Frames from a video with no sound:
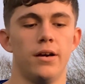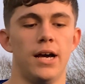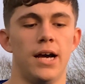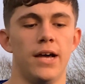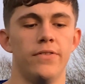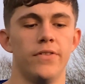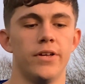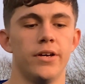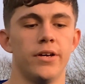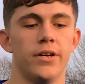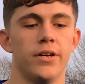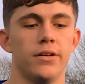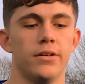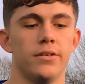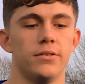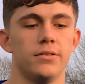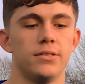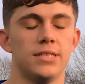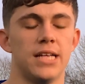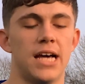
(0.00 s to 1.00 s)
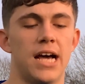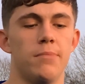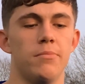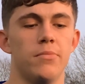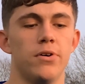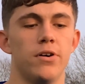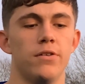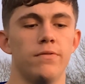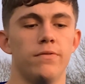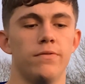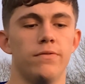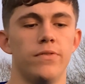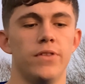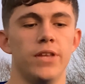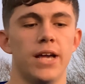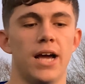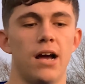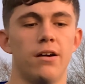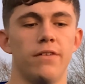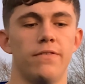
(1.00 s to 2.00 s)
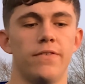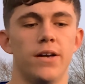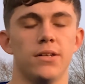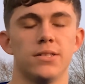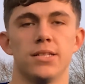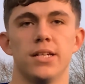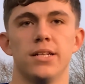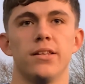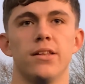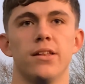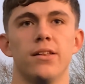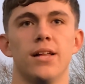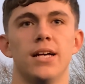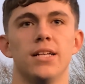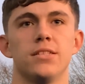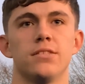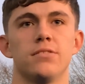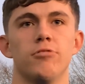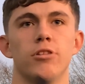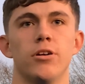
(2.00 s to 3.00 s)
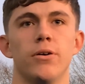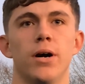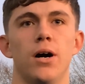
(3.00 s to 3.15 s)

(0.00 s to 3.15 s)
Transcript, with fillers: at the time of the RFL sending the letters through, it